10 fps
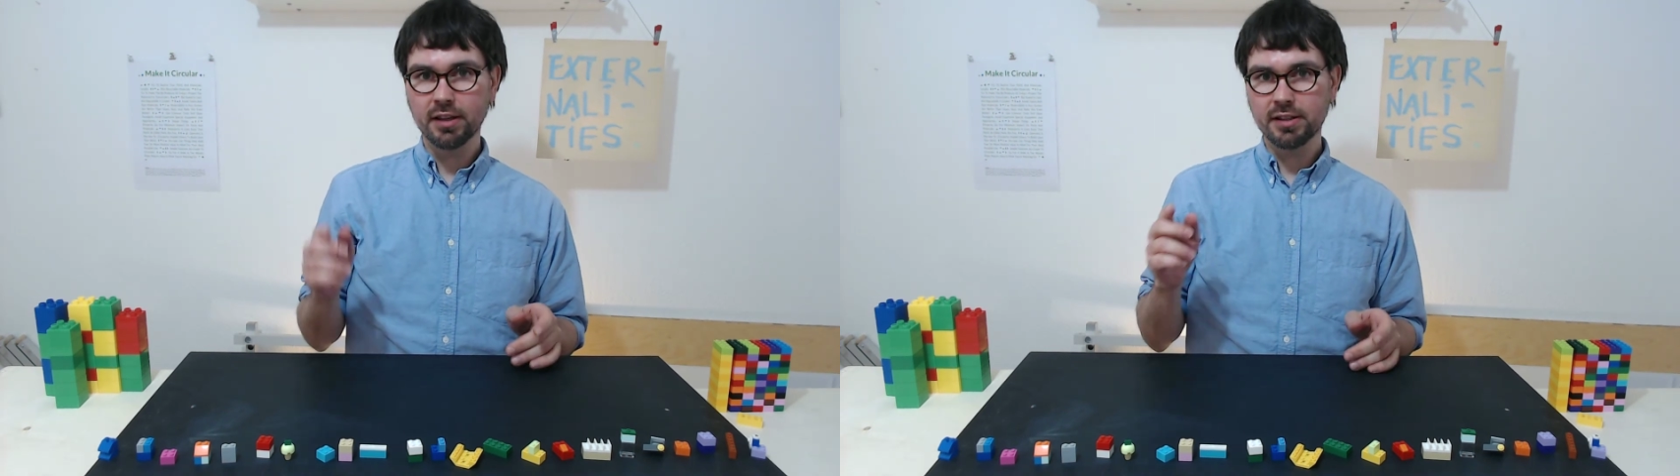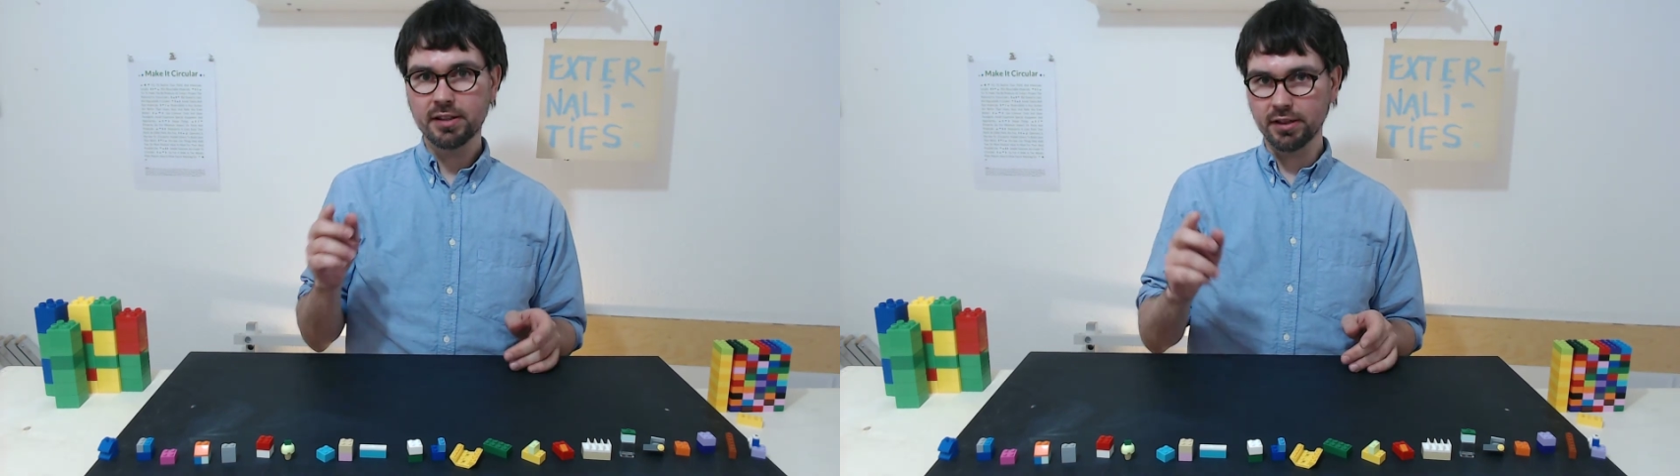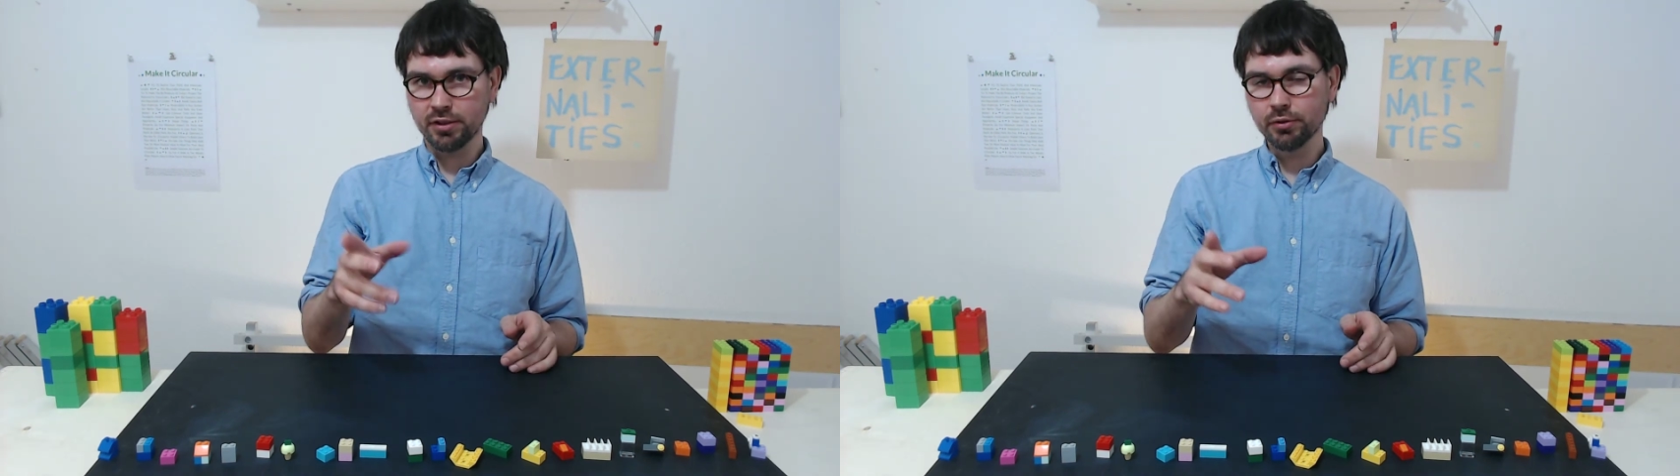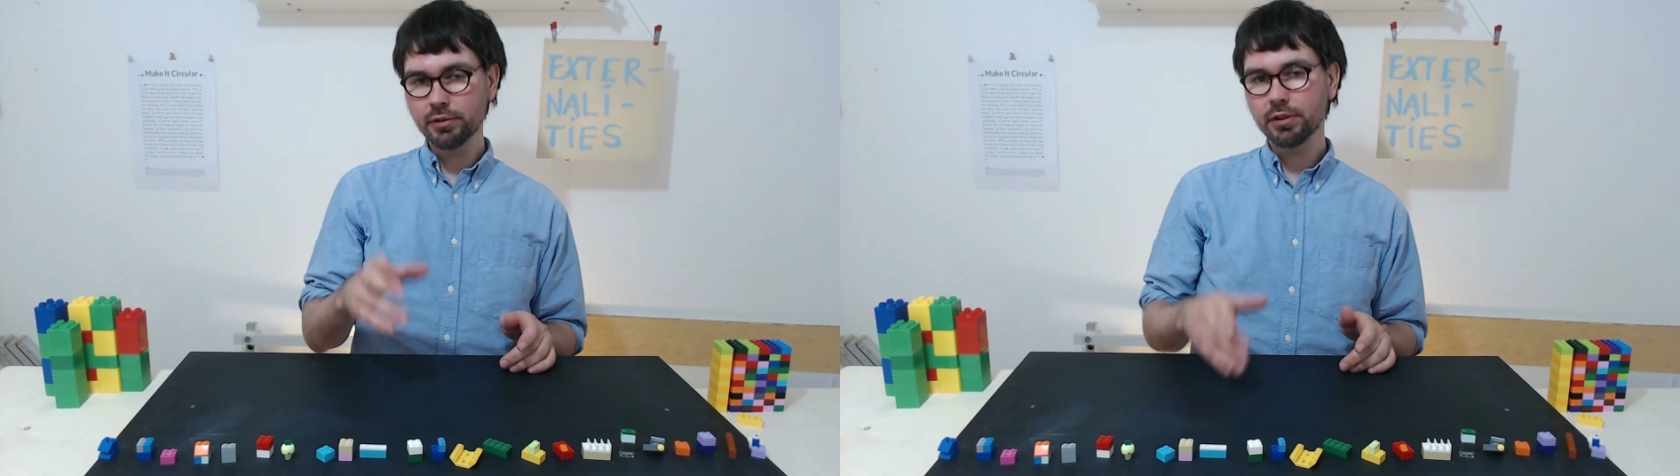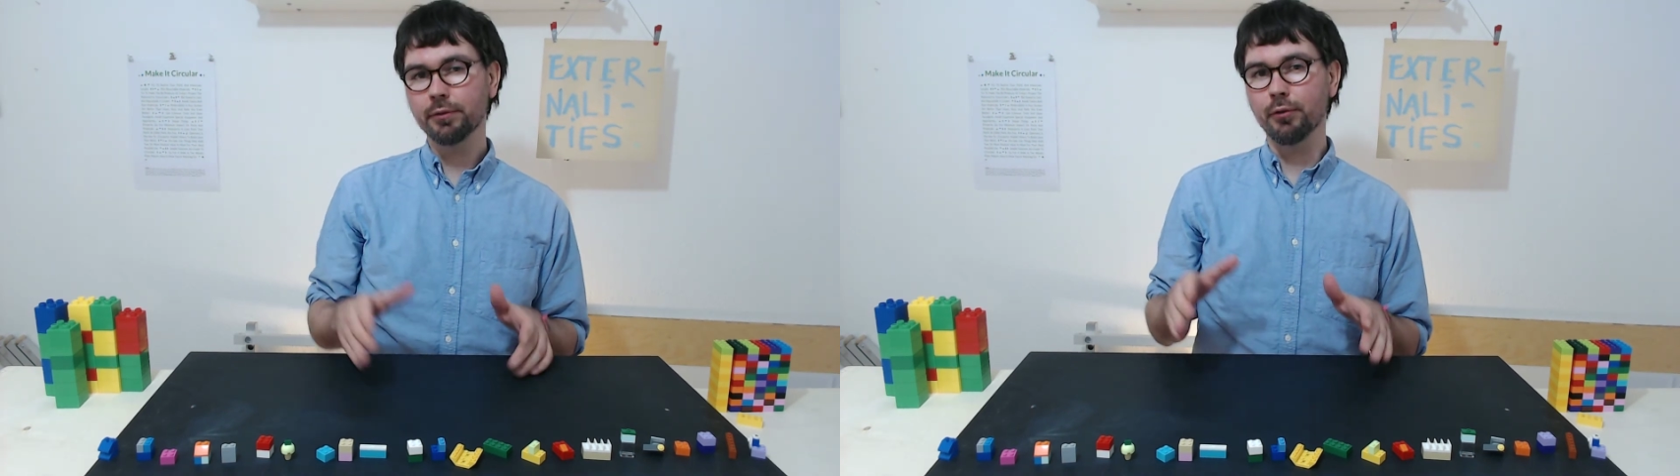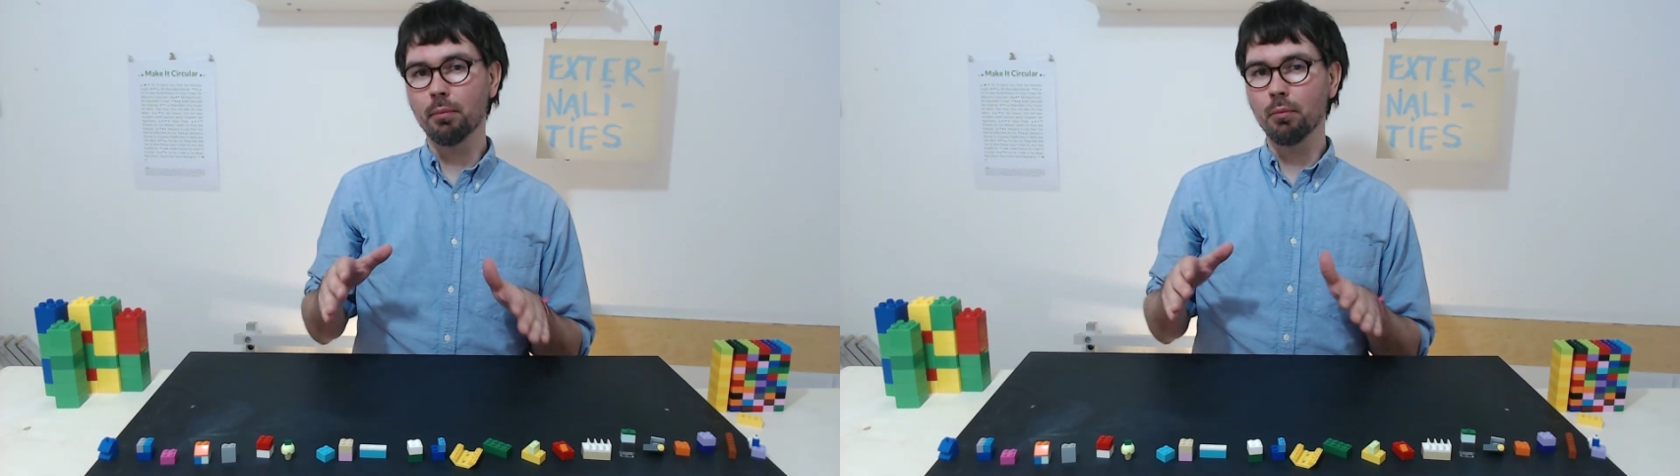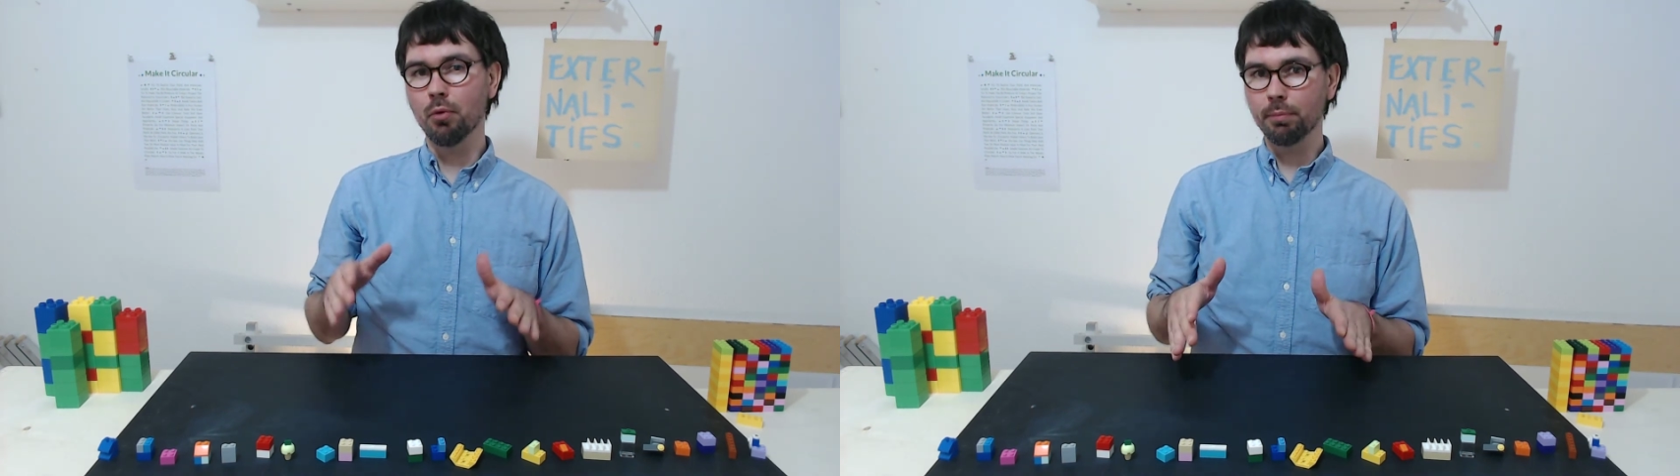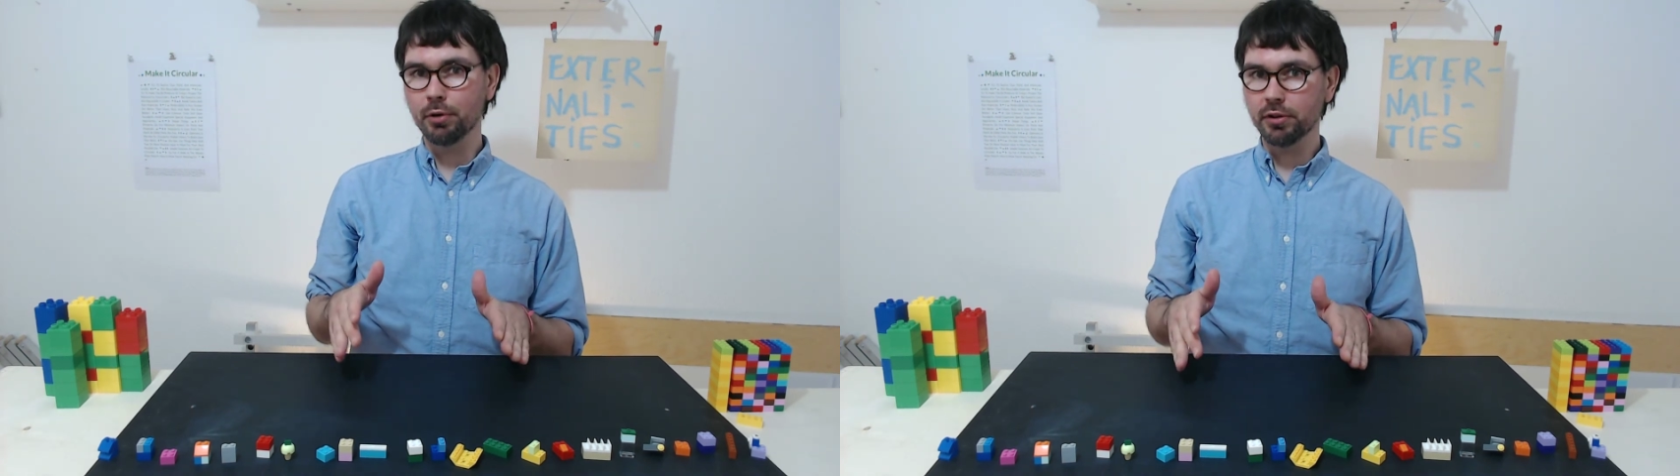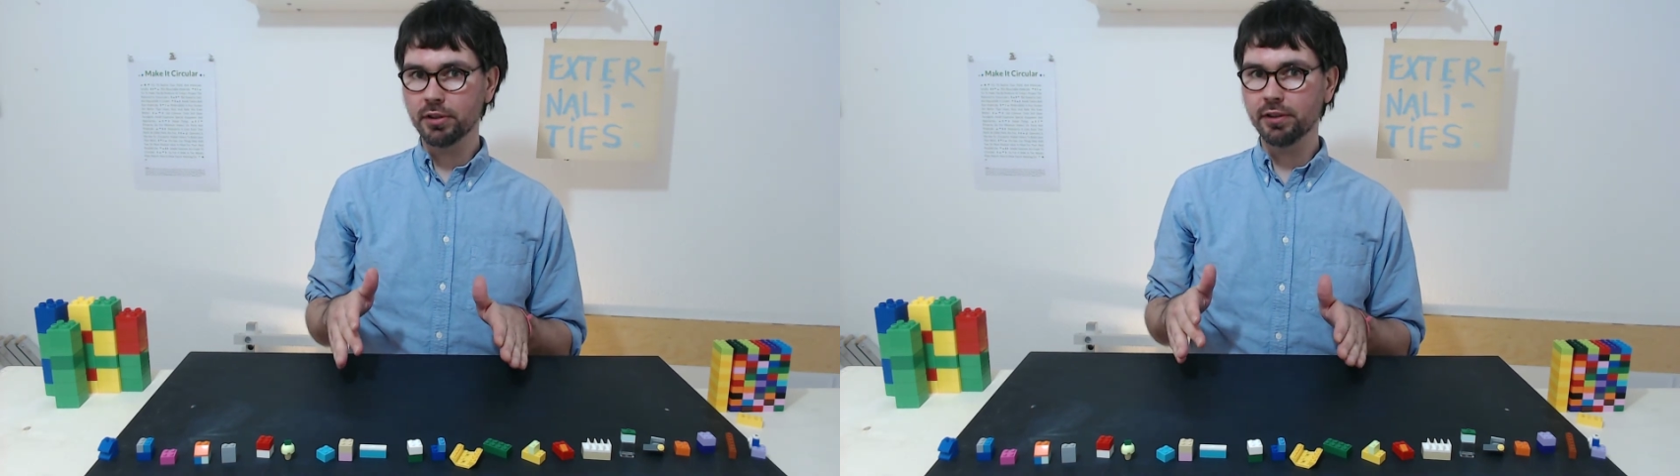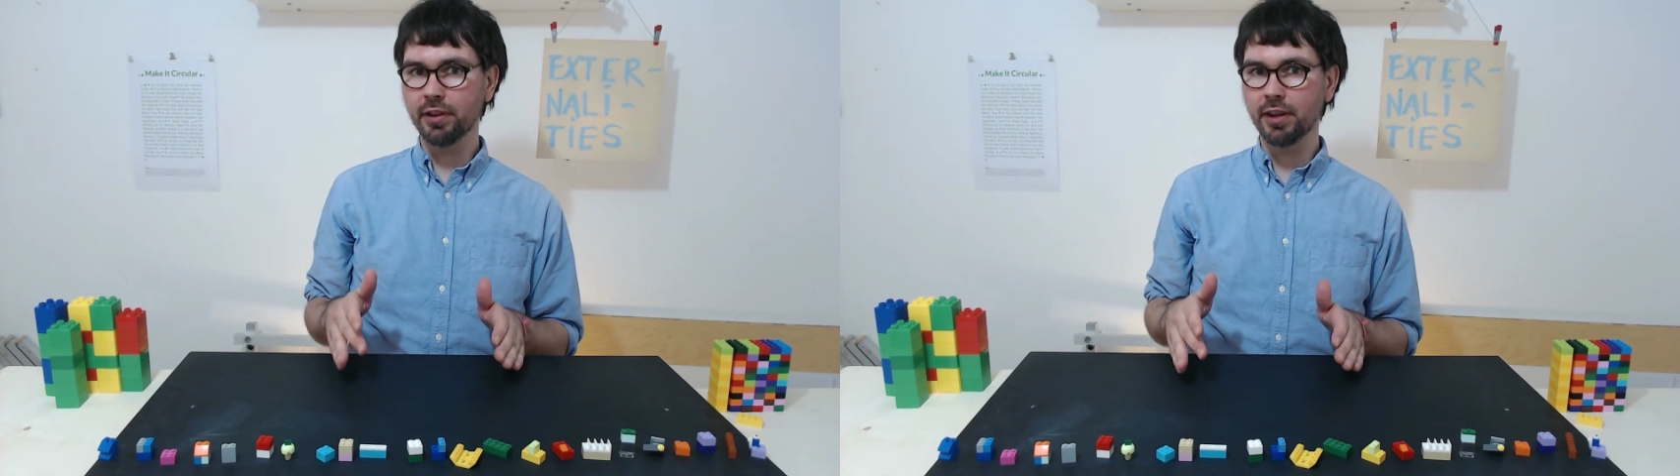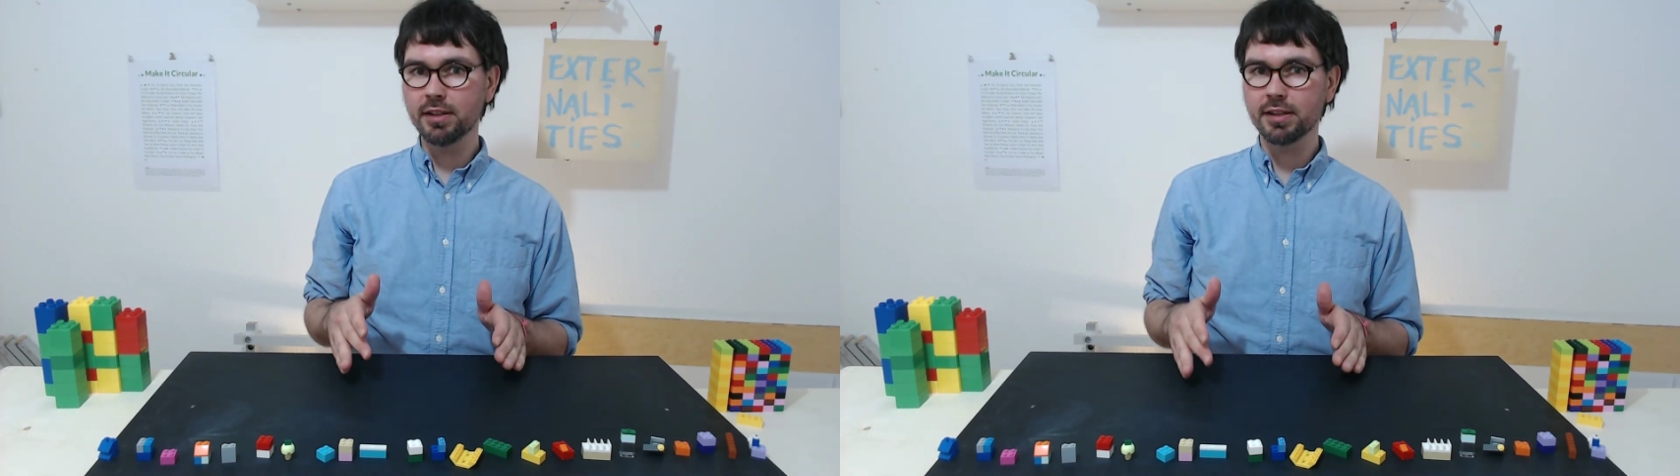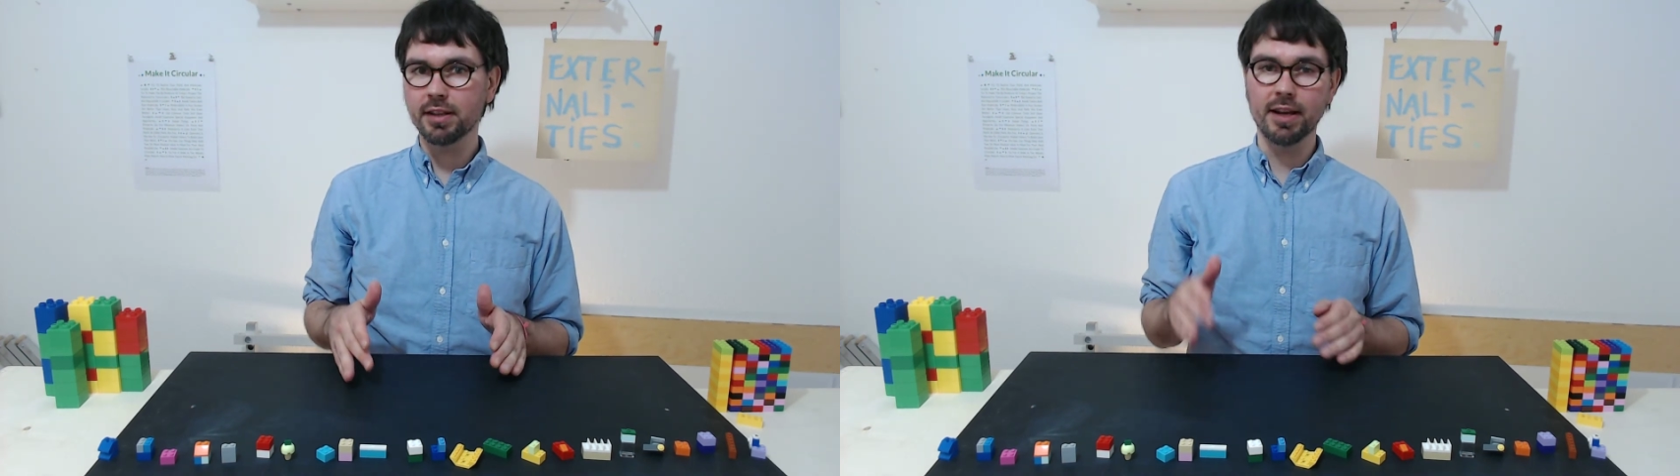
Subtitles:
Stay tuned for more broken things